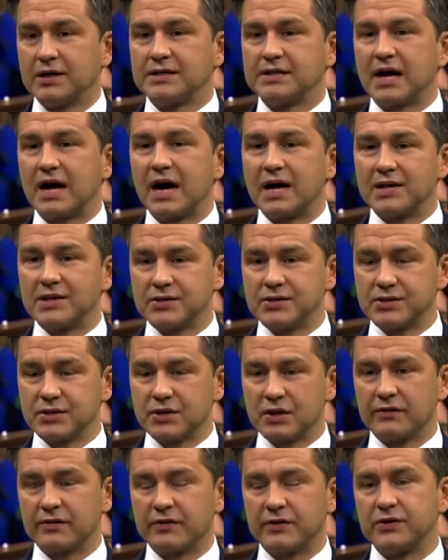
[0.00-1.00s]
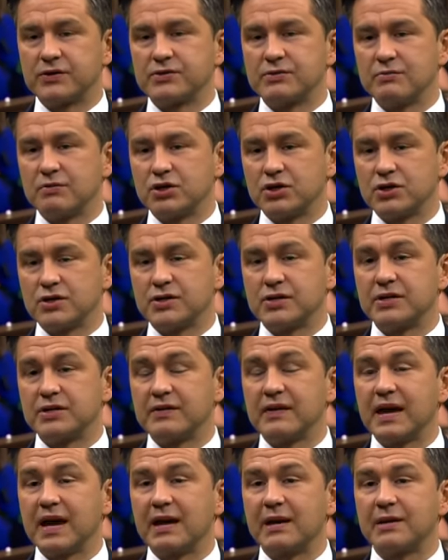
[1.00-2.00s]
tons of those emissions in
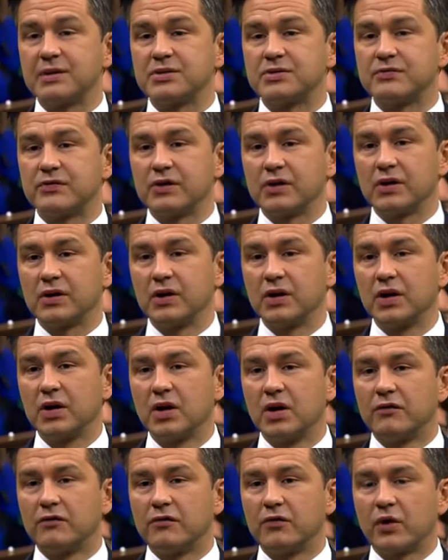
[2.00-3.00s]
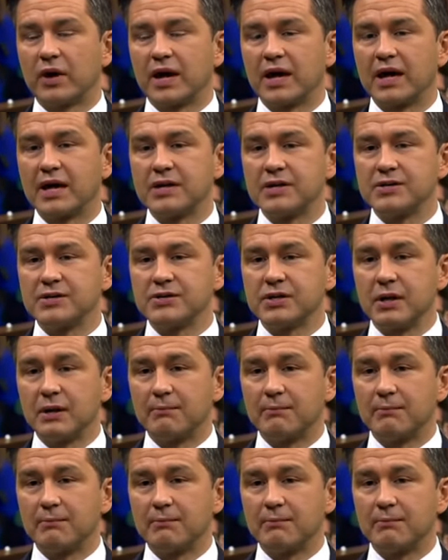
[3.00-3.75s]
the atmosphere for his